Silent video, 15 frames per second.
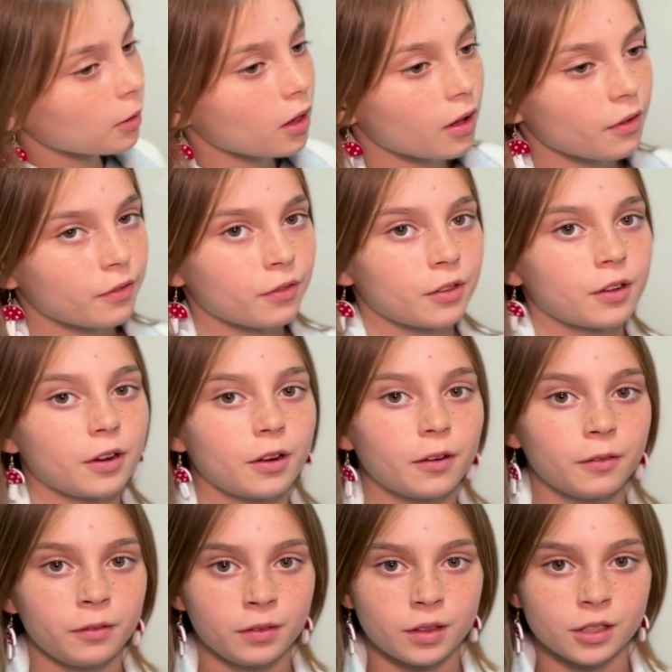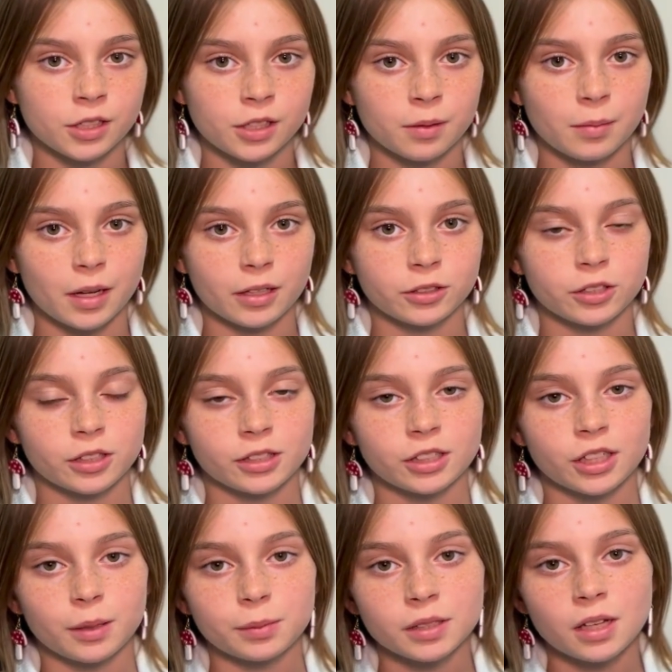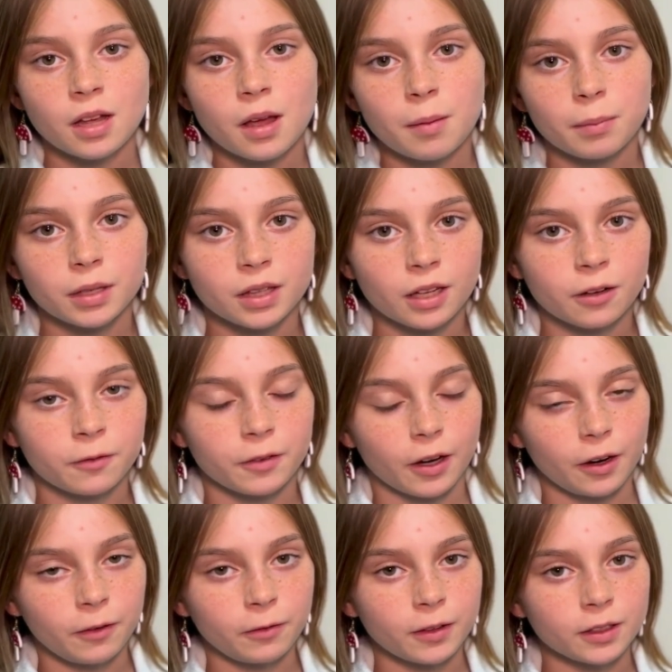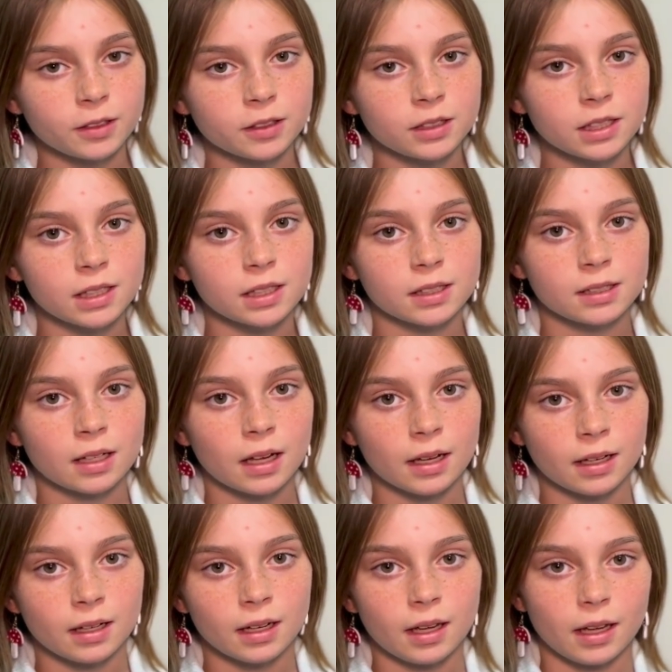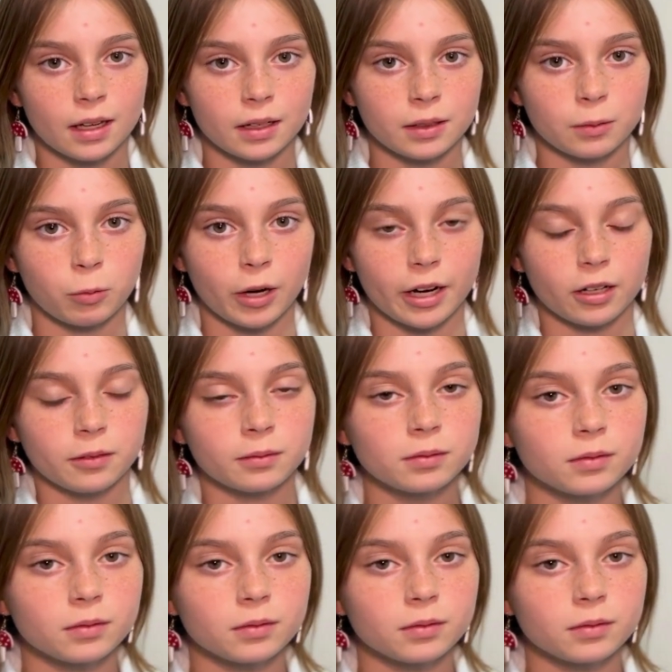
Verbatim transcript: of the, the geometric shapes. But they're very fun to design and wear.